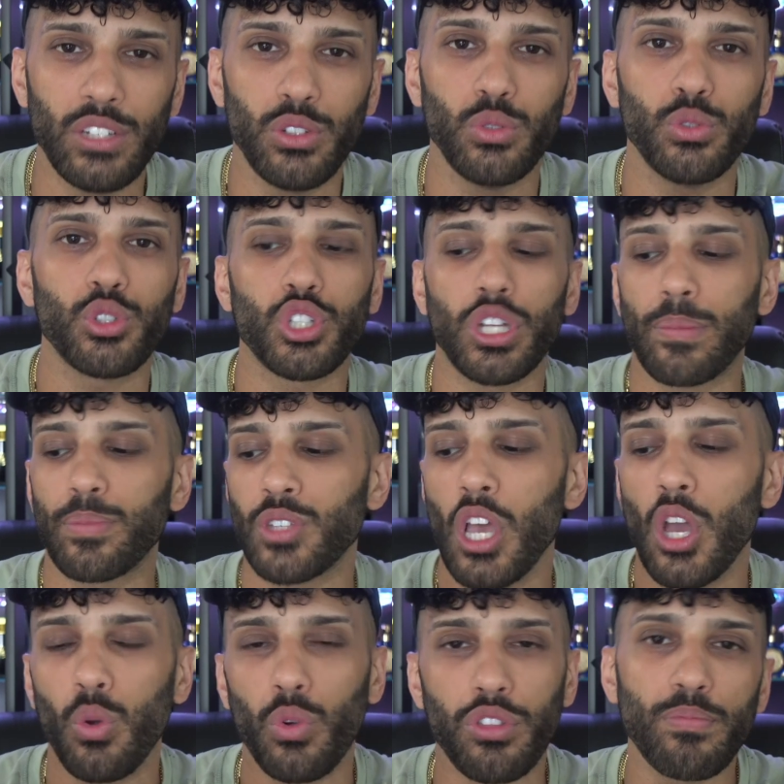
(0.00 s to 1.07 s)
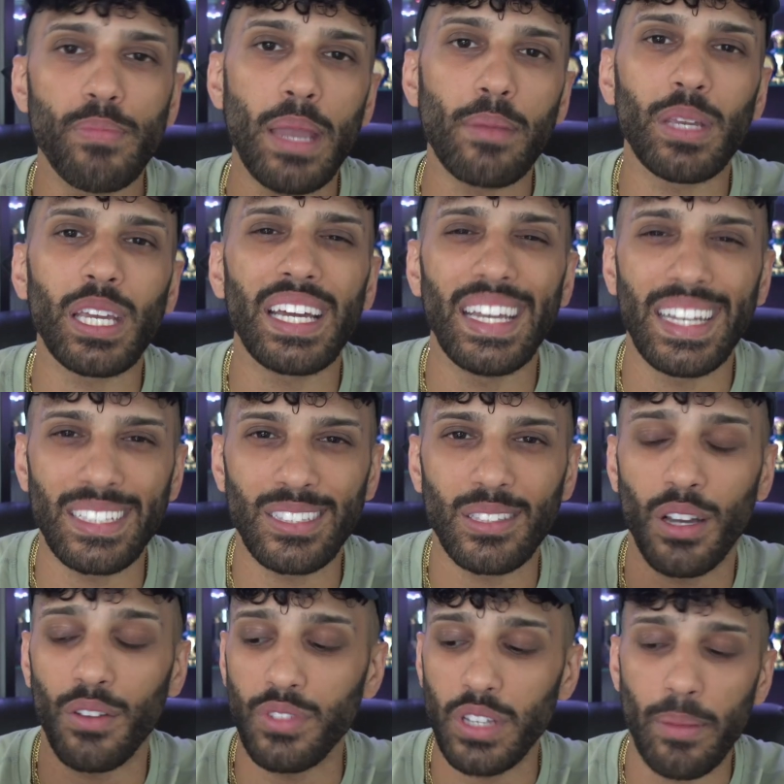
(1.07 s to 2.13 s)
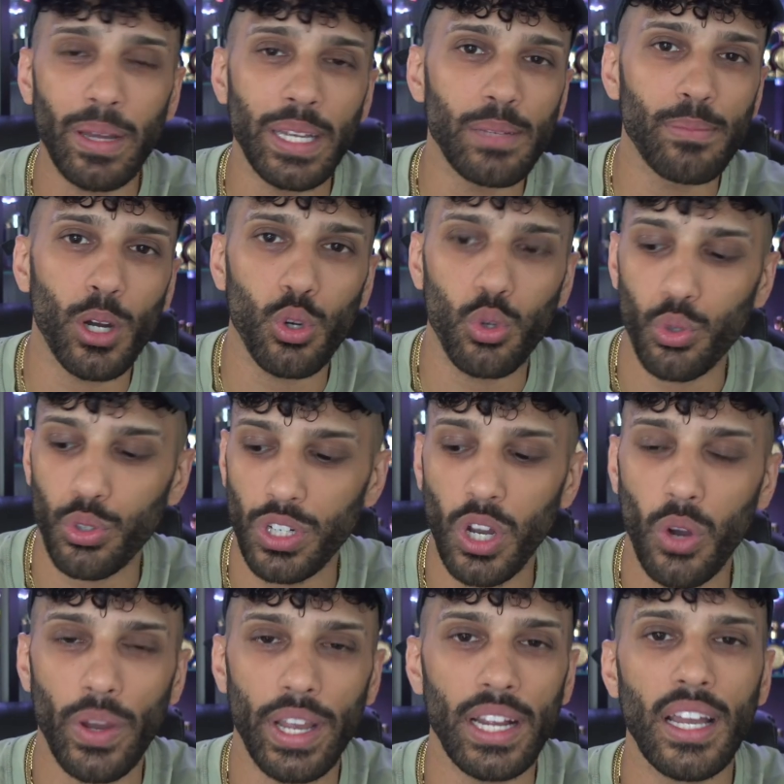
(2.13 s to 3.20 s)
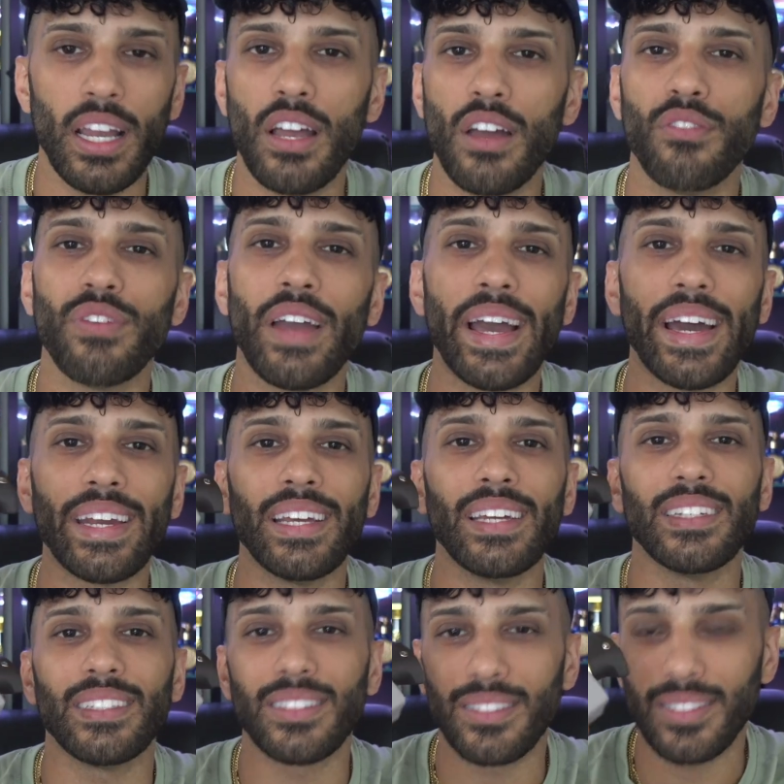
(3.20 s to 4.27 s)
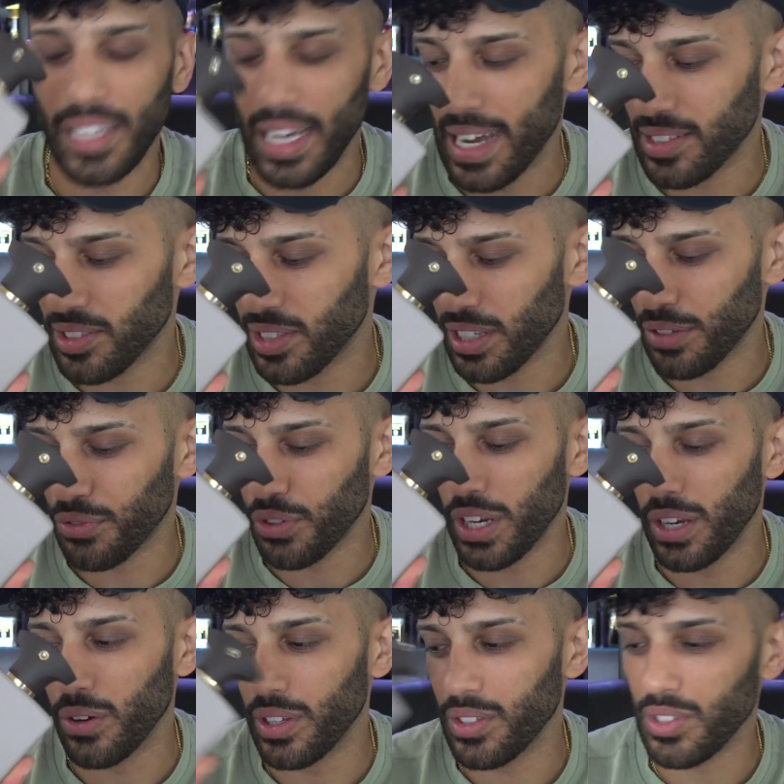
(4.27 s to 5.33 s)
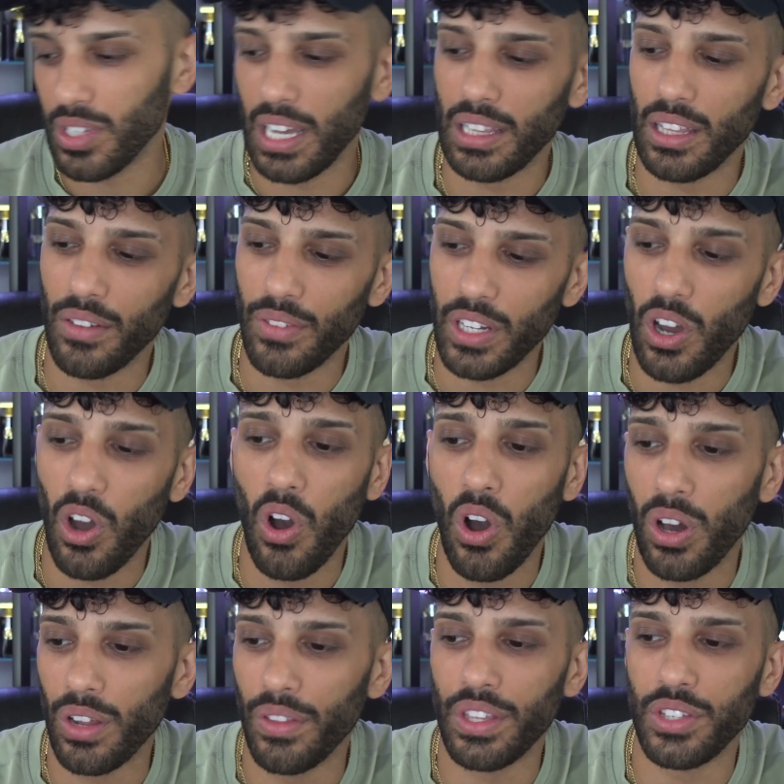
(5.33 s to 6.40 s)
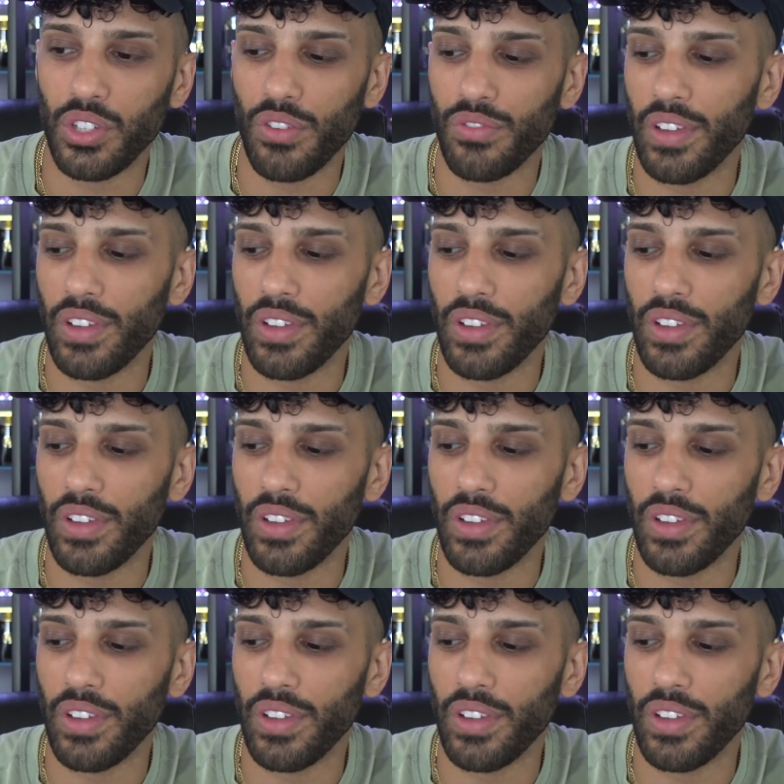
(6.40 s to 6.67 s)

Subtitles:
oud chips with maybe a hint of Yemeni bakhur going. Fantastic. fantastic fragrance. I love it. All of these are